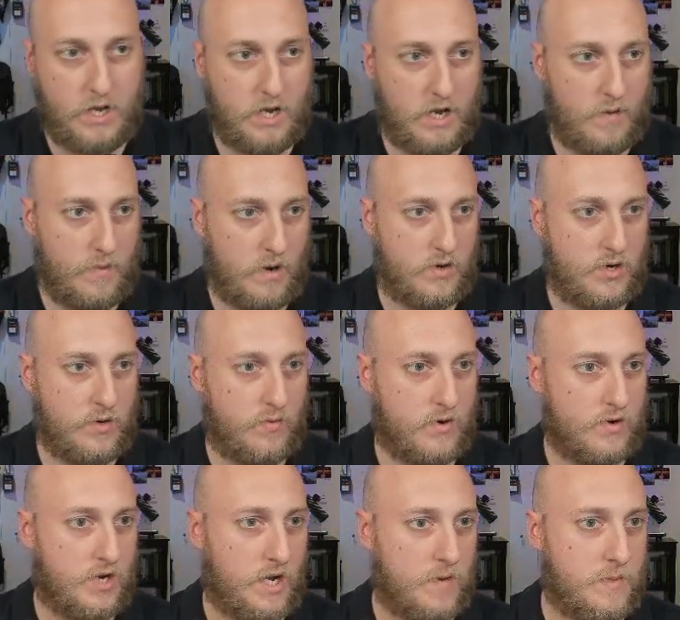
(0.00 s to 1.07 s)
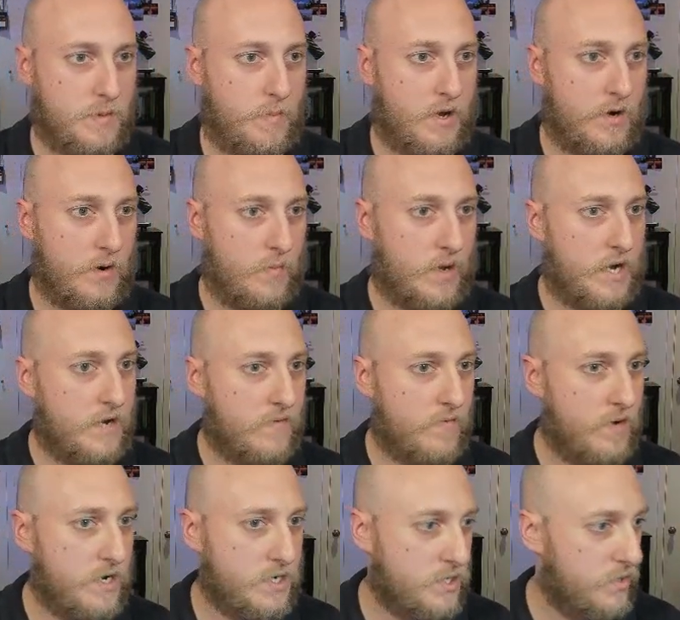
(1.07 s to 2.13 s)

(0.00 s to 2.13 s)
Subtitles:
about 200 times better, but I never actually